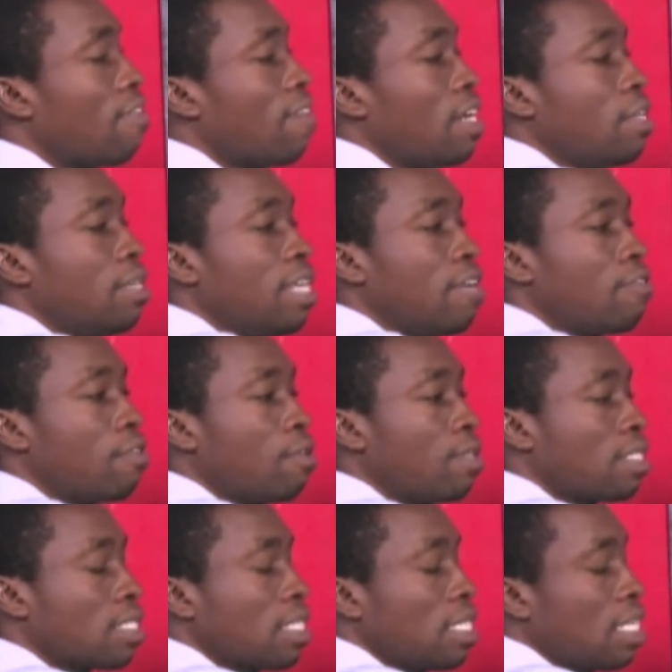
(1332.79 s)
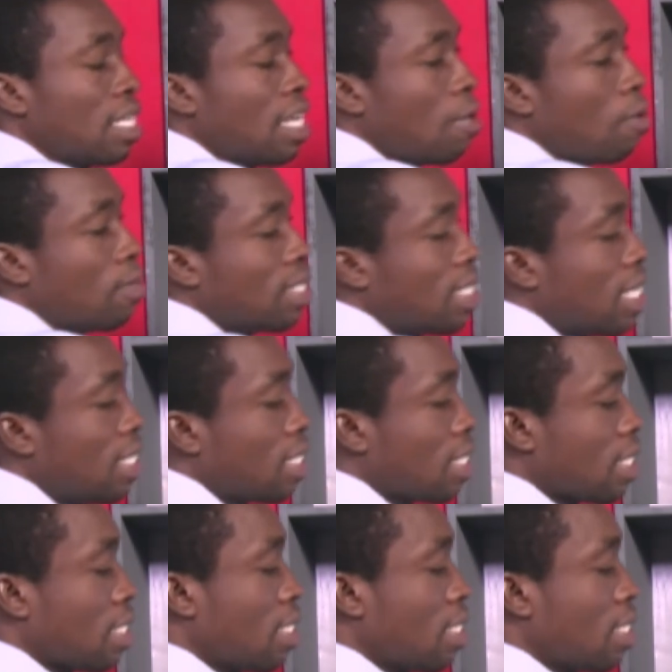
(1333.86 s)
value you get for it, the constant.